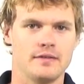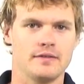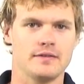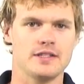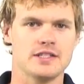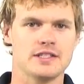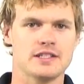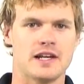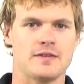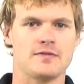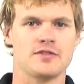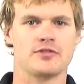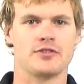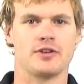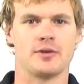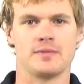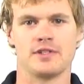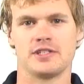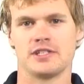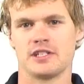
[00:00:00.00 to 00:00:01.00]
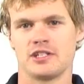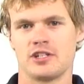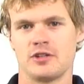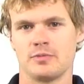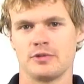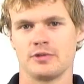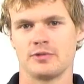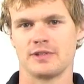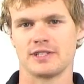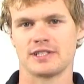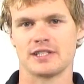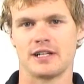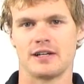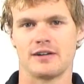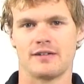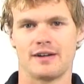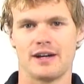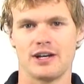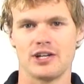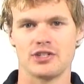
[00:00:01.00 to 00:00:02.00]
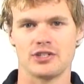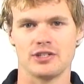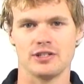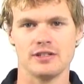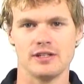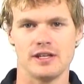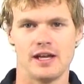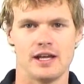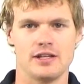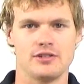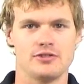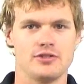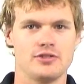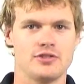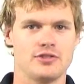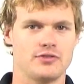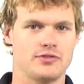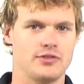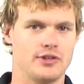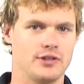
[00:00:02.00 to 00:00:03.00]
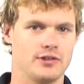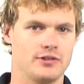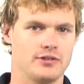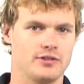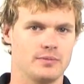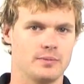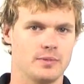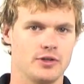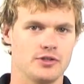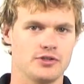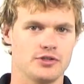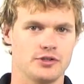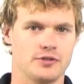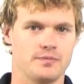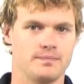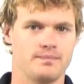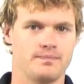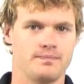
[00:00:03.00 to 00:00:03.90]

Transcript: This comes from the centripetal acceleration and Newton's third law of motion.